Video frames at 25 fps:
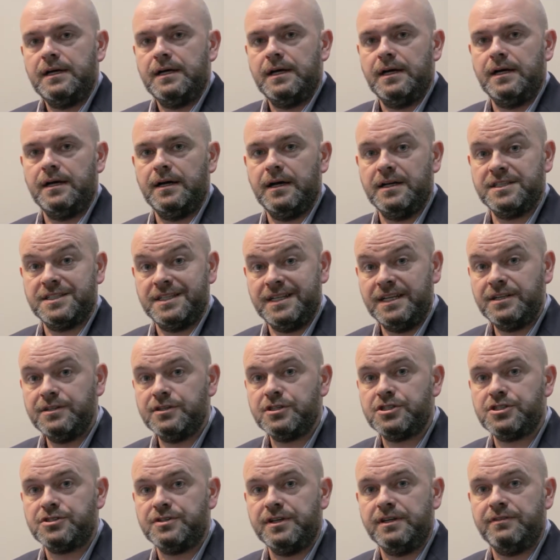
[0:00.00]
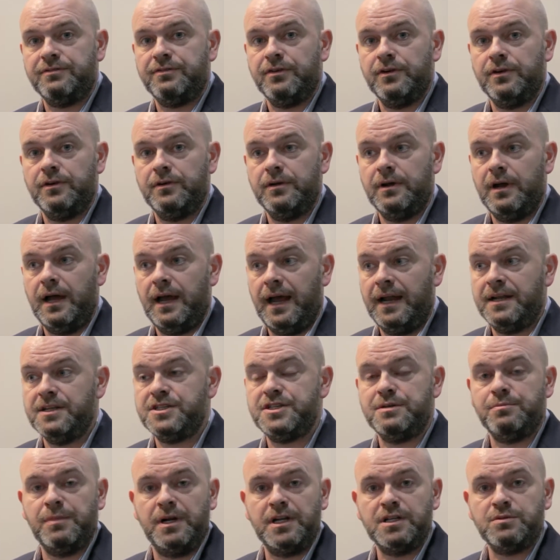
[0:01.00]
as an industry for
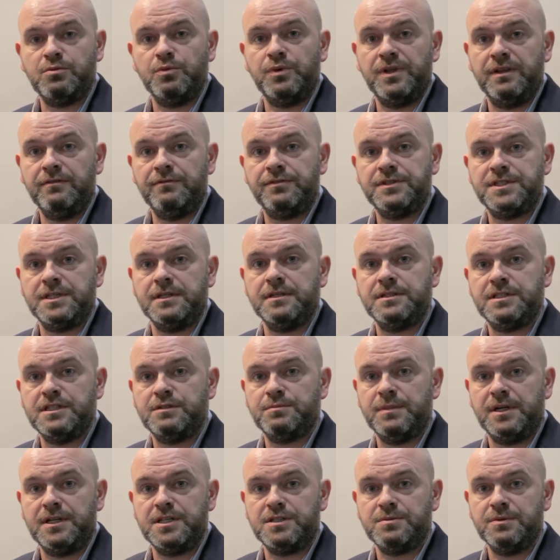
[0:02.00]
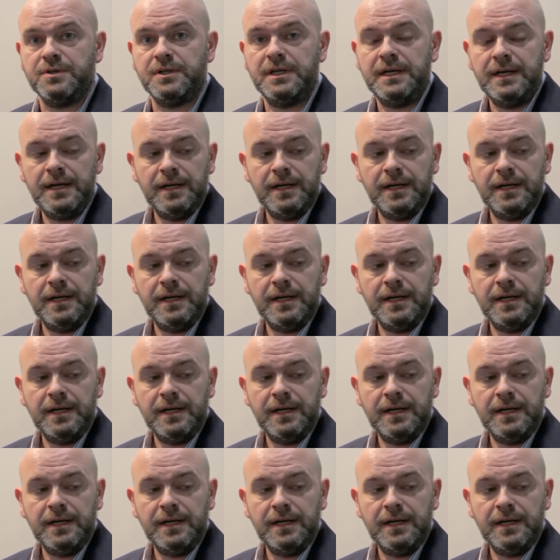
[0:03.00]
energy management within facilities management.